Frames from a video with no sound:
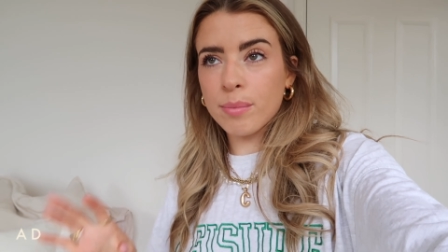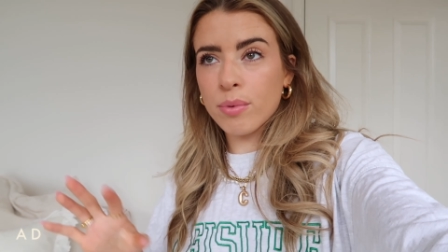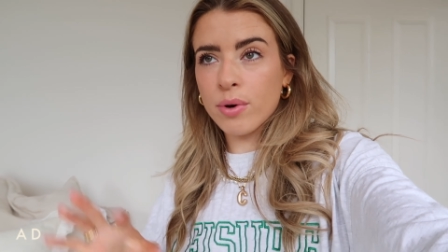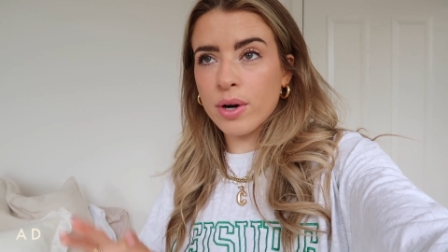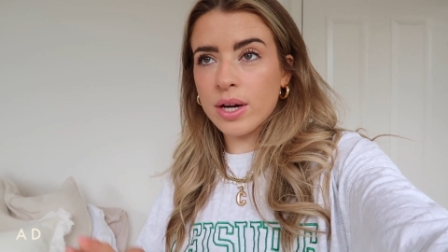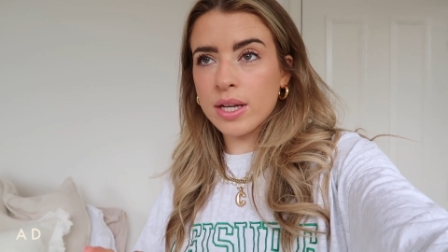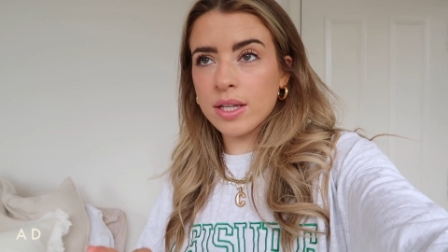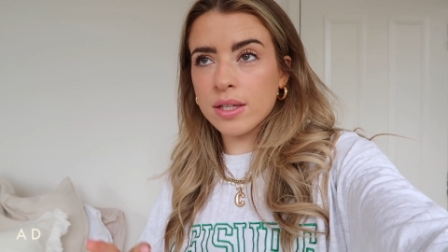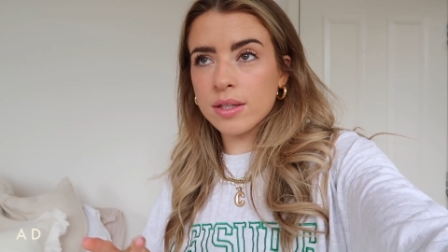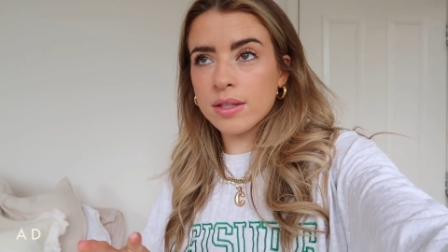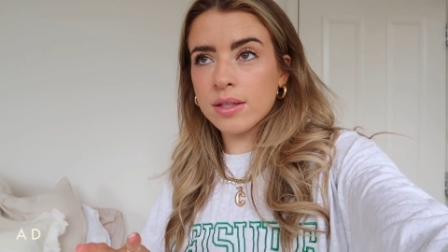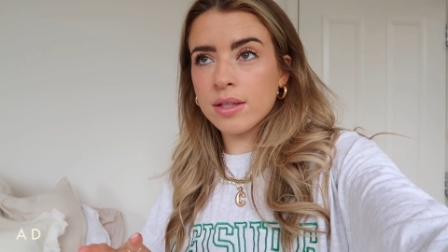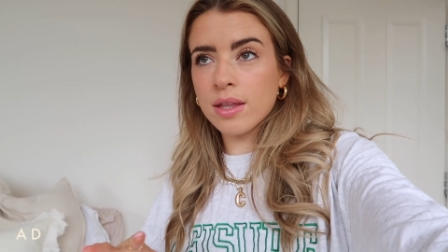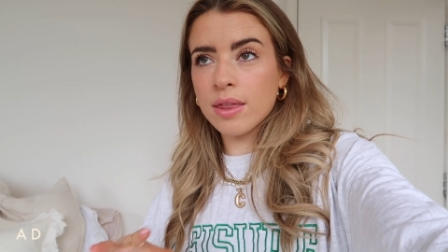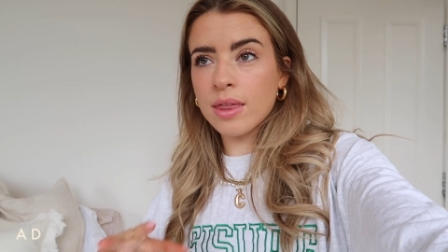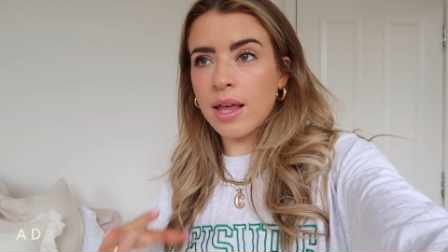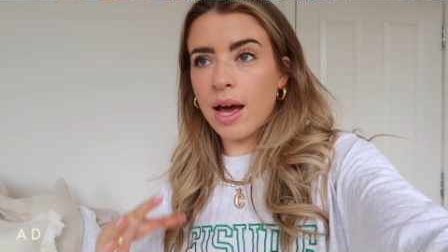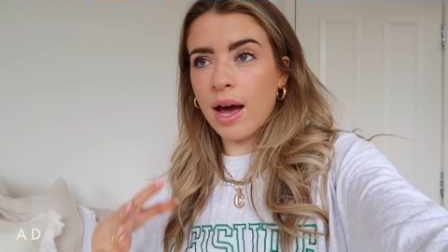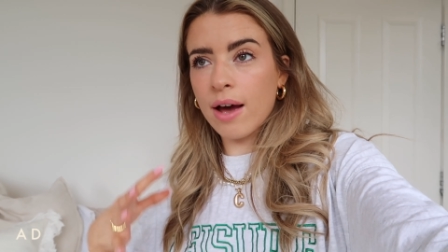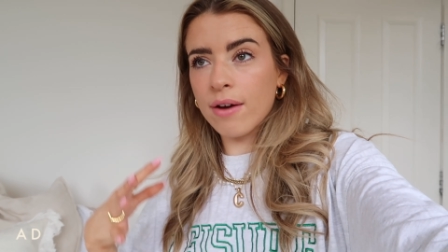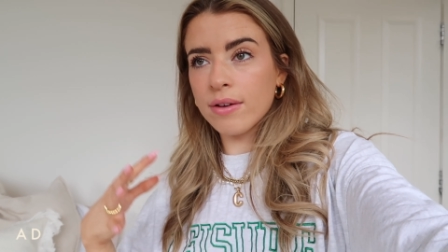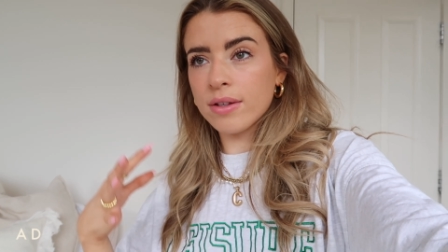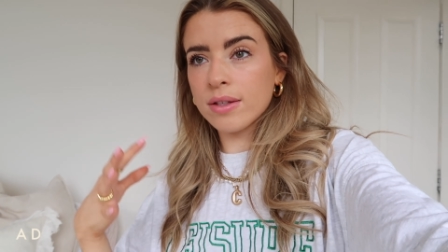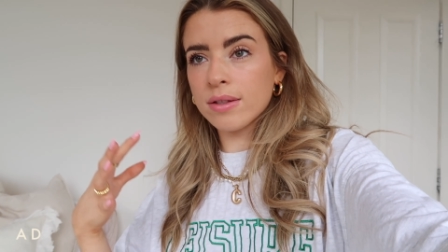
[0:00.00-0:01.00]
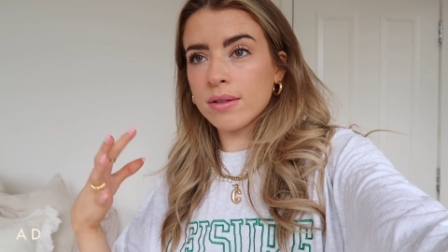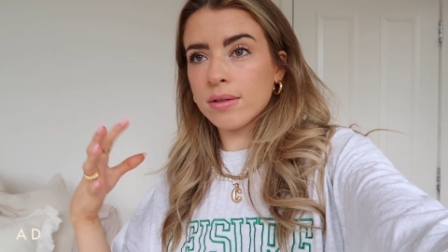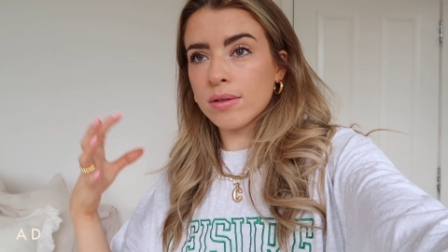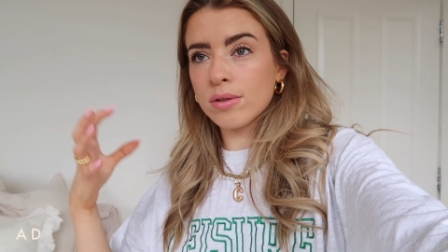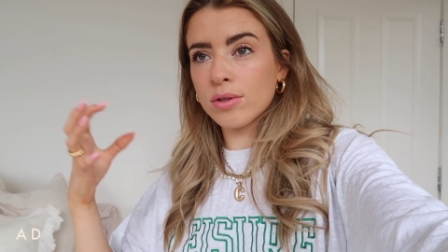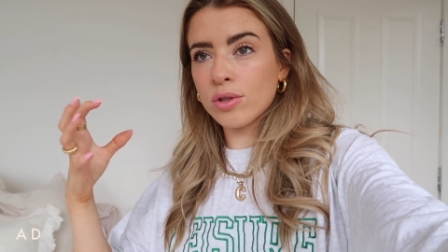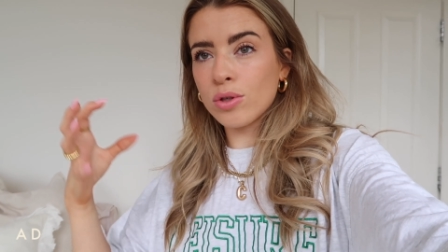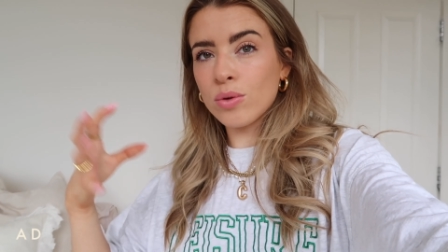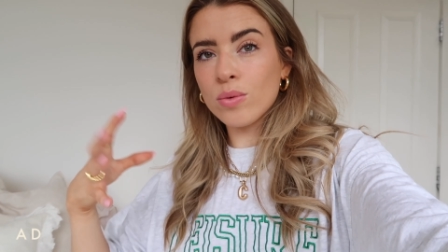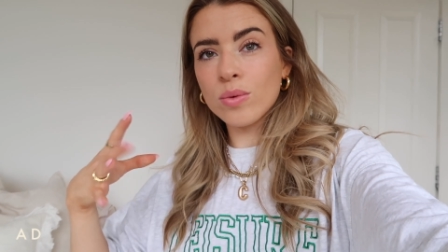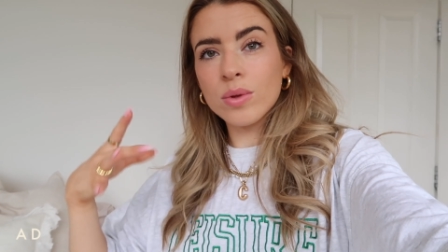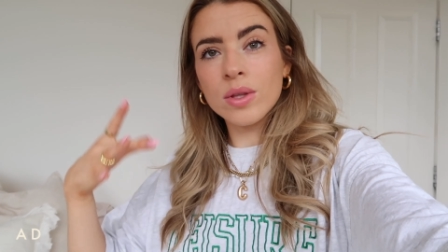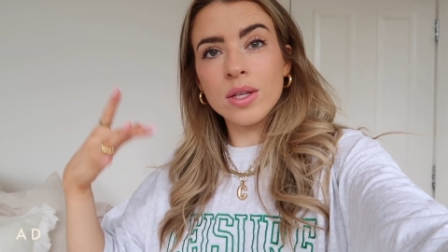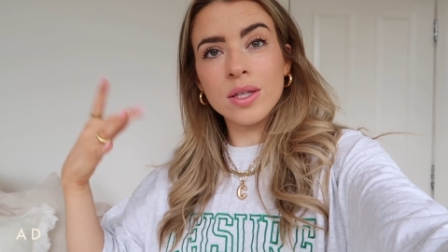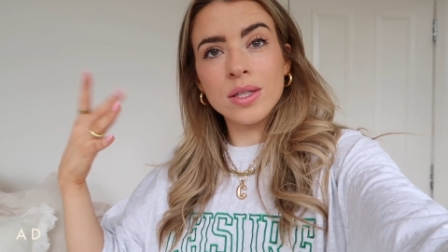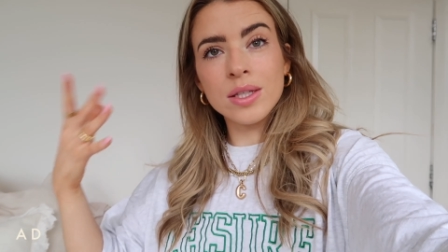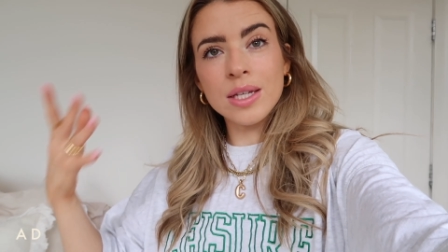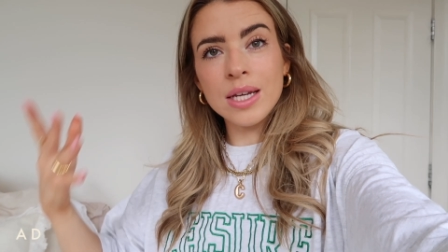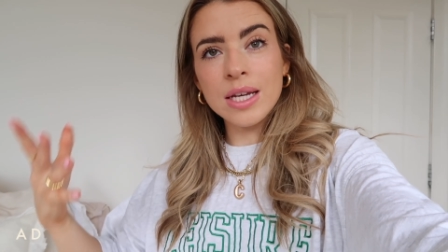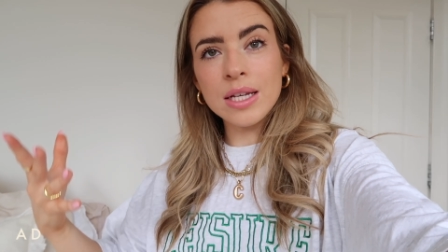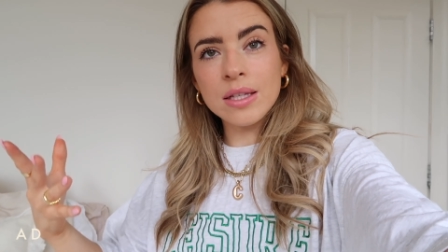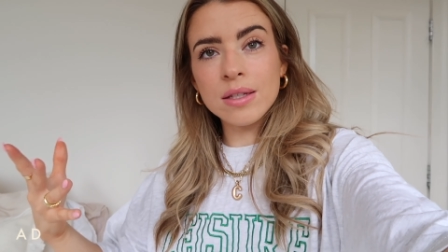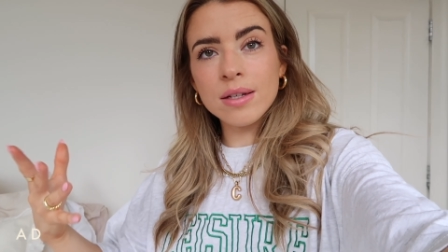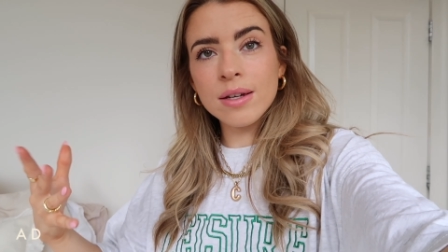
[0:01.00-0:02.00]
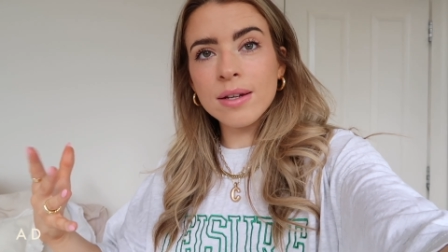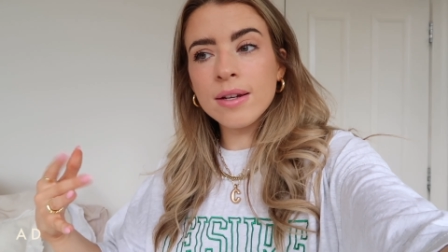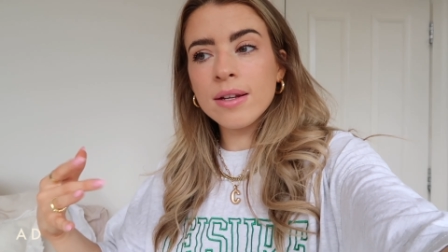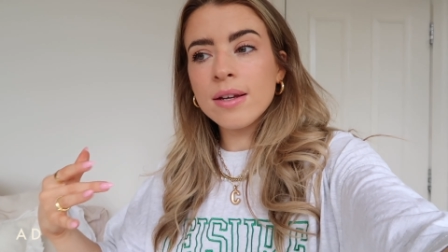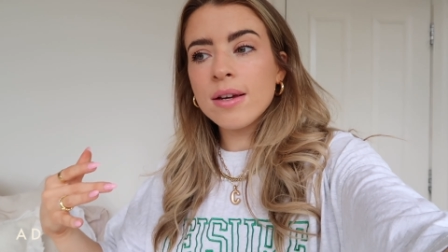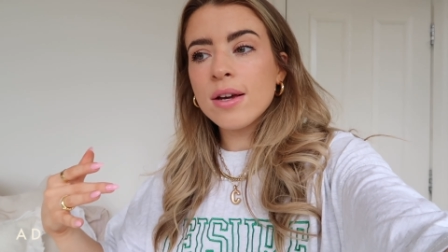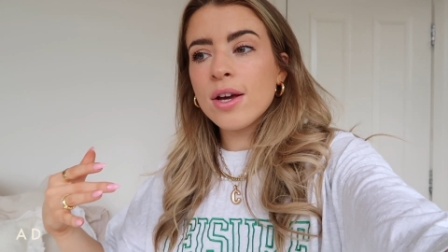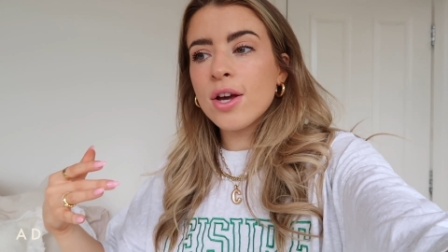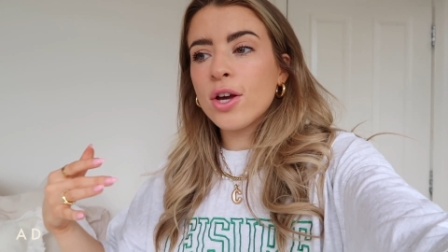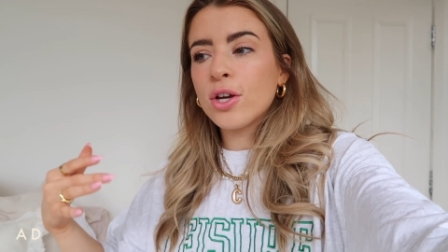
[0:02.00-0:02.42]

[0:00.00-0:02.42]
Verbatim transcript: prints that suit the season.